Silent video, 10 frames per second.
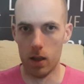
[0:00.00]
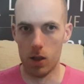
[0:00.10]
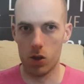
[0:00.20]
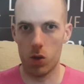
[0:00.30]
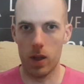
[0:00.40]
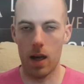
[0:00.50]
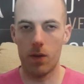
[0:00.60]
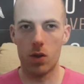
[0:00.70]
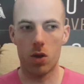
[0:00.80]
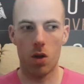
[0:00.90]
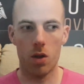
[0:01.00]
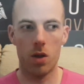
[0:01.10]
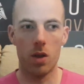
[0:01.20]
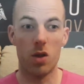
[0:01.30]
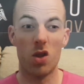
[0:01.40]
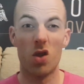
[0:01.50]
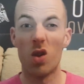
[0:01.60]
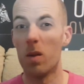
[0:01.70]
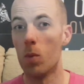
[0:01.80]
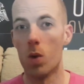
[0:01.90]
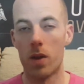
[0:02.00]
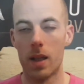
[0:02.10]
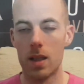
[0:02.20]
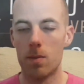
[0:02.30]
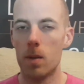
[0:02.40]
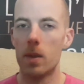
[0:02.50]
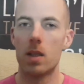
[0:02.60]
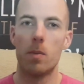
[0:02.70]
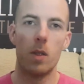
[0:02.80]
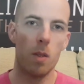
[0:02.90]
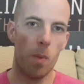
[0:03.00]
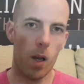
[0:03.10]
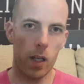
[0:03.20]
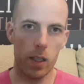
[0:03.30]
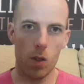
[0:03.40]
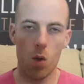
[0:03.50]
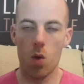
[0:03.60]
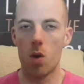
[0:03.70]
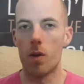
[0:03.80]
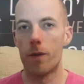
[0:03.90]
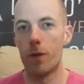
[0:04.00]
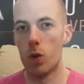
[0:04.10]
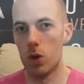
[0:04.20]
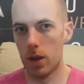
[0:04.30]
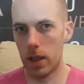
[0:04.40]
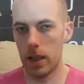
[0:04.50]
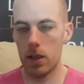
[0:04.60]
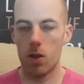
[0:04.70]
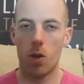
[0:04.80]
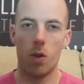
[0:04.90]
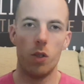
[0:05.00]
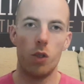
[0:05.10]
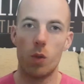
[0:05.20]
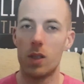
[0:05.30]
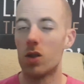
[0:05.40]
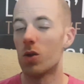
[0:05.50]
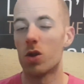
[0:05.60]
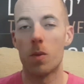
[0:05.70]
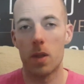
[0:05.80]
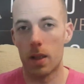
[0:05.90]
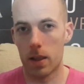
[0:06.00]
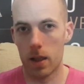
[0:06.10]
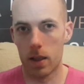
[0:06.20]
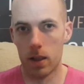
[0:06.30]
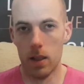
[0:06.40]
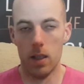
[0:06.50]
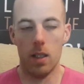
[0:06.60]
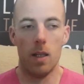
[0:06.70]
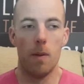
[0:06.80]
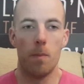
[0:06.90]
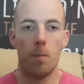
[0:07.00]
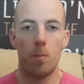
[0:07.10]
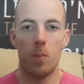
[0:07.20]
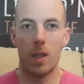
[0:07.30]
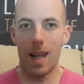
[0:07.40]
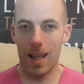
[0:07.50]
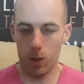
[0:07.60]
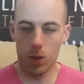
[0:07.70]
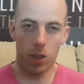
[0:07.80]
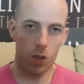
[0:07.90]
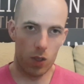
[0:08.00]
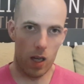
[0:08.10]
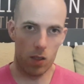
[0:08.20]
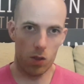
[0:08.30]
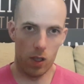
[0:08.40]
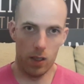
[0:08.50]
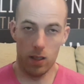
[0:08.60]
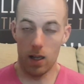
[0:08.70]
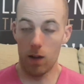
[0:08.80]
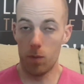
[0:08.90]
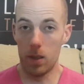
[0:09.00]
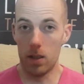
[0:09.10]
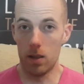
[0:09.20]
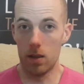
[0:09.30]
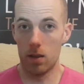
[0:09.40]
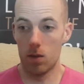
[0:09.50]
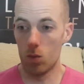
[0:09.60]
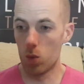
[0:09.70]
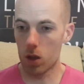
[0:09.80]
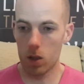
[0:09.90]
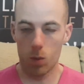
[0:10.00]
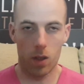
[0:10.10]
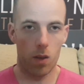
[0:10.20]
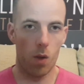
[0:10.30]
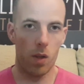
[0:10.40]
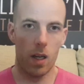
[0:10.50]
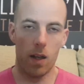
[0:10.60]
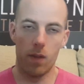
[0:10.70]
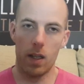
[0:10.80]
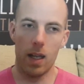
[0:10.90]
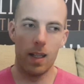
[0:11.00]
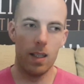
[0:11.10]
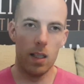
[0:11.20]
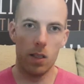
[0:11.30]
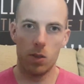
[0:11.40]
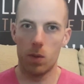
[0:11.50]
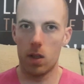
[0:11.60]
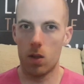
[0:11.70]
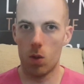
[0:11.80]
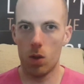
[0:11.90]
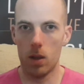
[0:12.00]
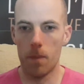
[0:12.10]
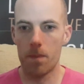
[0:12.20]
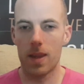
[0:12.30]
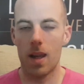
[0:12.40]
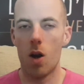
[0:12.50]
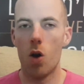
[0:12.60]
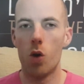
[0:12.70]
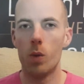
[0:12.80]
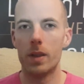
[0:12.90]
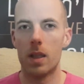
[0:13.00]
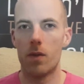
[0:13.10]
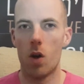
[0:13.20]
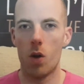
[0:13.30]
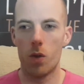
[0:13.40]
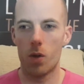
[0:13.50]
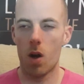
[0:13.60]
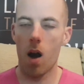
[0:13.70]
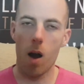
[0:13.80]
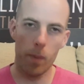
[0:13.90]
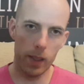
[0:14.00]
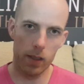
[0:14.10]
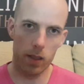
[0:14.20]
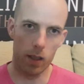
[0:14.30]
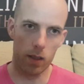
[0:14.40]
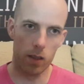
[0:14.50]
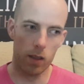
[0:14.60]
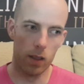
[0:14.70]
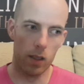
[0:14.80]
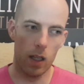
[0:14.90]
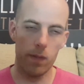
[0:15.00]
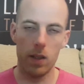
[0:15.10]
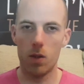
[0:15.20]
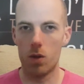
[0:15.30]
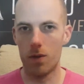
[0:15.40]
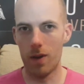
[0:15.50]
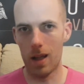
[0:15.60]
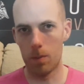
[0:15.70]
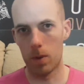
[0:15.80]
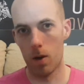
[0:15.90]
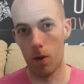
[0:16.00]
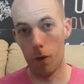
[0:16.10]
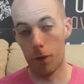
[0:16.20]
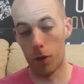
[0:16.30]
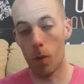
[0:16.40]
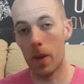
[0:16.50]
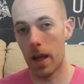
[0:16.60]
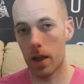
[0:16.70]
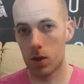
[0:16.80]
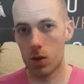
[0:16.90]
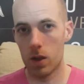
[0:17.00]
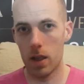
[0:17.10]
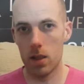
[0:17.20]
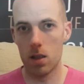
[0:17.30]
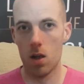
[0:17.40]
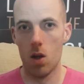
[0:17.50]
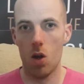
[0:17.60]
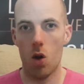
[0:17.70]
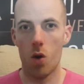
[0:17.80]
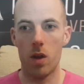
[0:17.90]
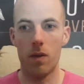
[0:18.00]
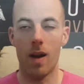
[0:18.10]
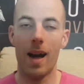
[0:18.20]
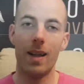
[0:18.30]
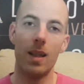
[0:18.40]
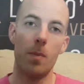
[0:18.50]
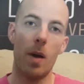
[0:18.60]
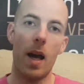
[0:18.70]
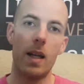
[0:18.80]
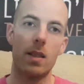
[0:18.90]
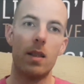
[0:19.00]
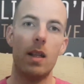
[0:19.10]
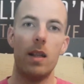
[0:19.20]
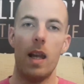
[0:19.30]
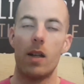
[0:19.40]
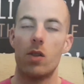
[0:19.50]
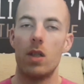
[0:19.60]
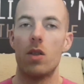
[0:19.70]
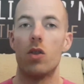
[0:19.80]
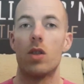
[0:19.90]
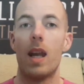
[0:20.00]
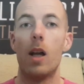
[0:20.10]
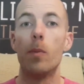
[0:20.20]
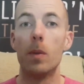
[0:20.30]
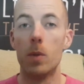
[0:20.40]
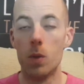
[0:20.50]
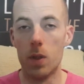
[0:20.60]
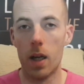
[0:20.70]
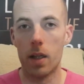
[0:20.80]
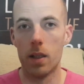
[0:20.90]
So they haven't started to study more things. Maybe it's about the body or food that they eat or nutrition or something like that. But anyone that does exercise that I've been working with or that I've had any dealings with at all always have other hobbies that have either developed from the exercise or they've had in the past, and then the exercise has just helped them do that.